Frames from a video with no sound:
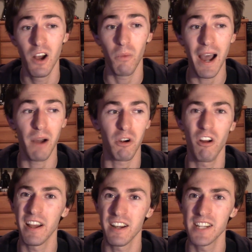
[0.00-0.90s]
Wow, we're
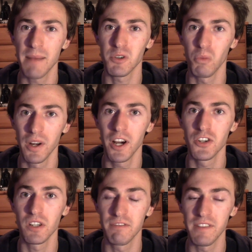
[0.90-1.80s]
only on chapter
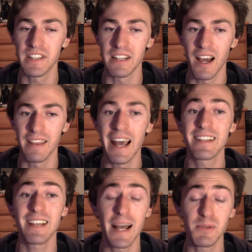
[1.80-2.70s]
159.
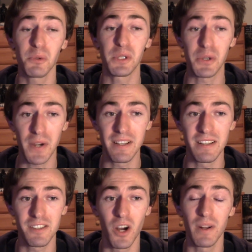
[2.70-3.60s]
That's absolutely crazy.
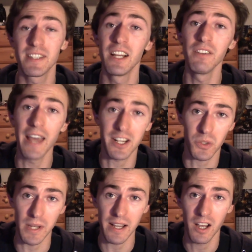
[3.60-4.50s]
So until next
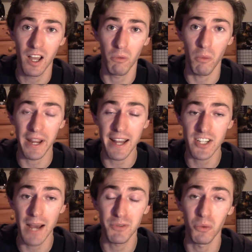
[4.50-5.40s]
week, when we get
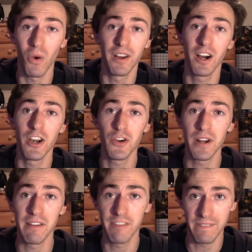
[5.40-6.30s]
chapter
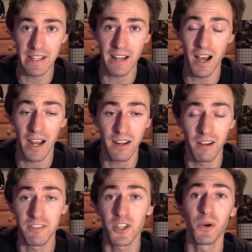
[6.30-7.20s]
159
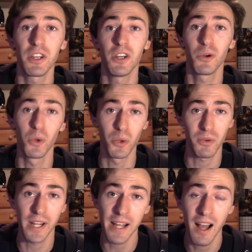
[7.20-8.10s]
of Tokyo Ghoul:
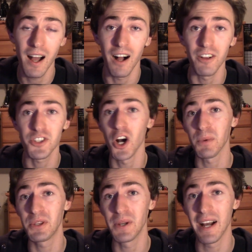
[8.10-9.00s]
re, I'll talk
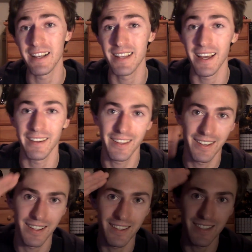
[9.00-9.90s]
with you guys then.
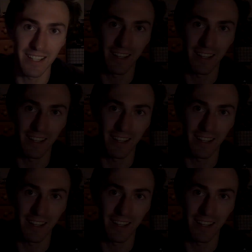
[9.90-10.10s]
See you